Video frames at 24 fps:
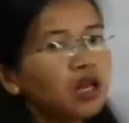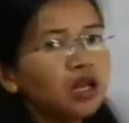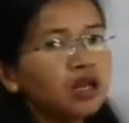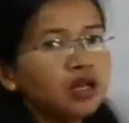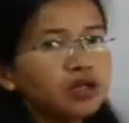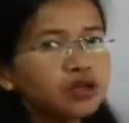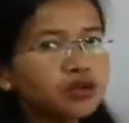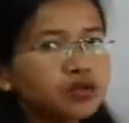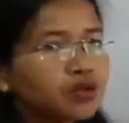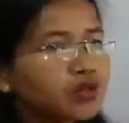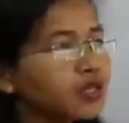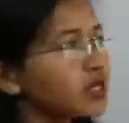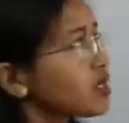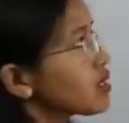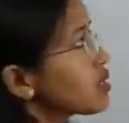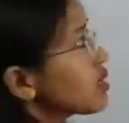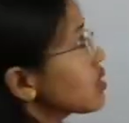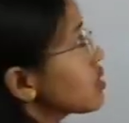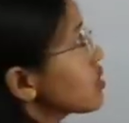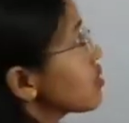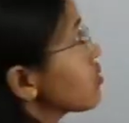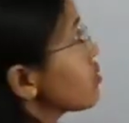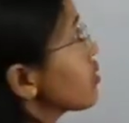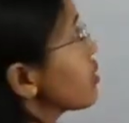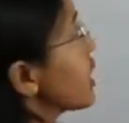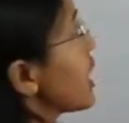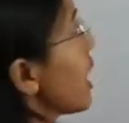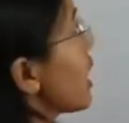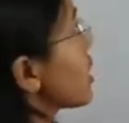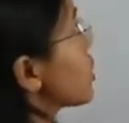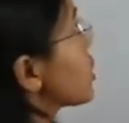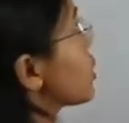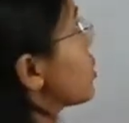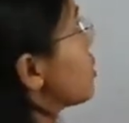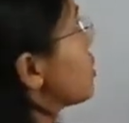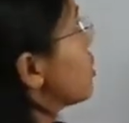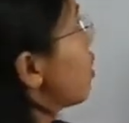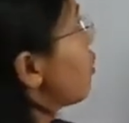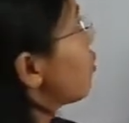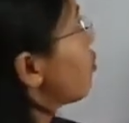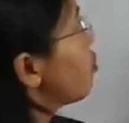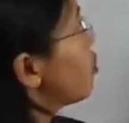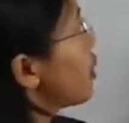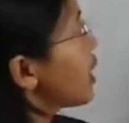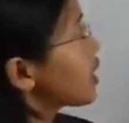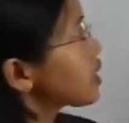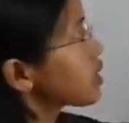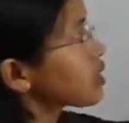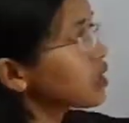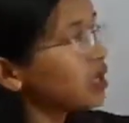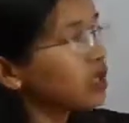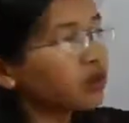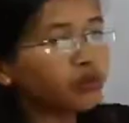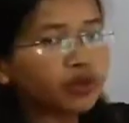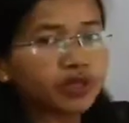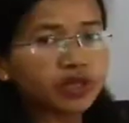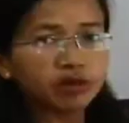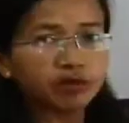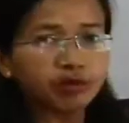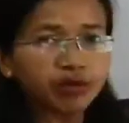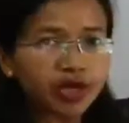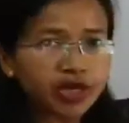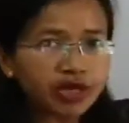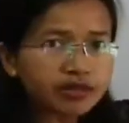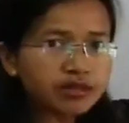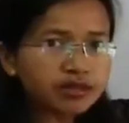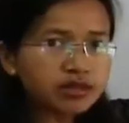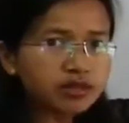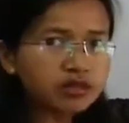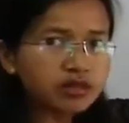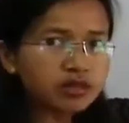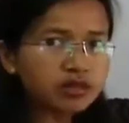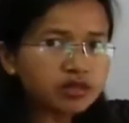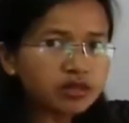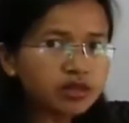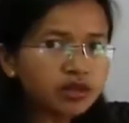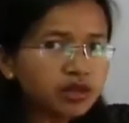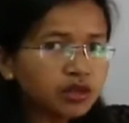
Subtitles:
So this is the reaction of metal with a base.